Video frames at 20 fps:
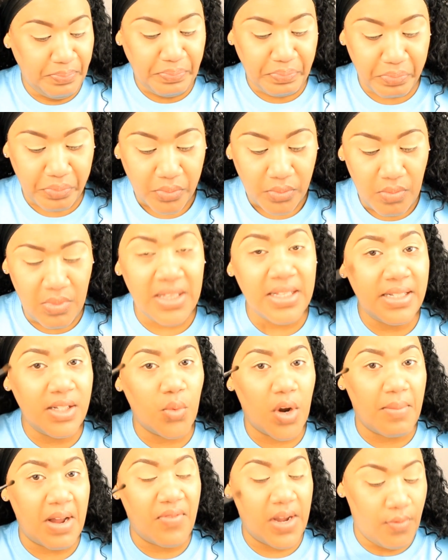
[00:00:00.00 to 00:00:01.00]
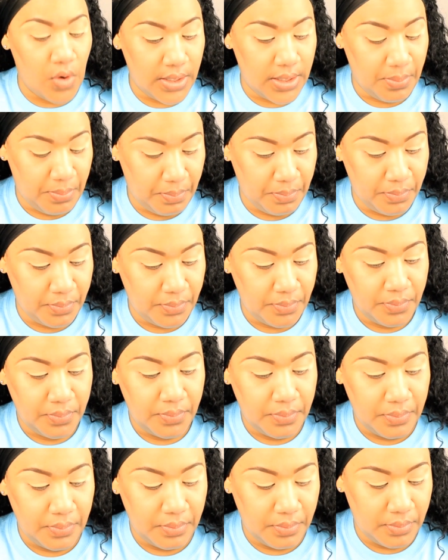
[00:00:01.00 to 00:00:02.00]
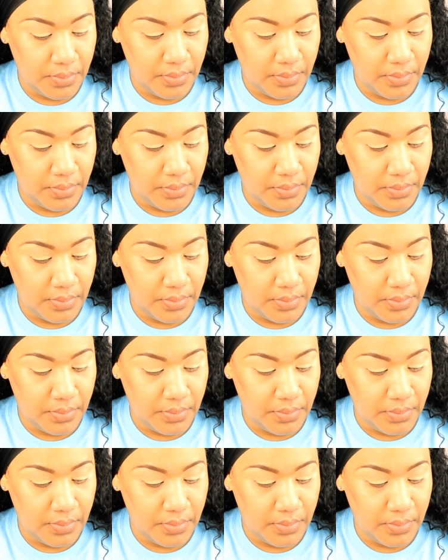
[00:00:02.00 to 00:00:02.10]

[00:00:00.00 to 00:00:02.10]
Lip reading: So I'm going in with a flat brush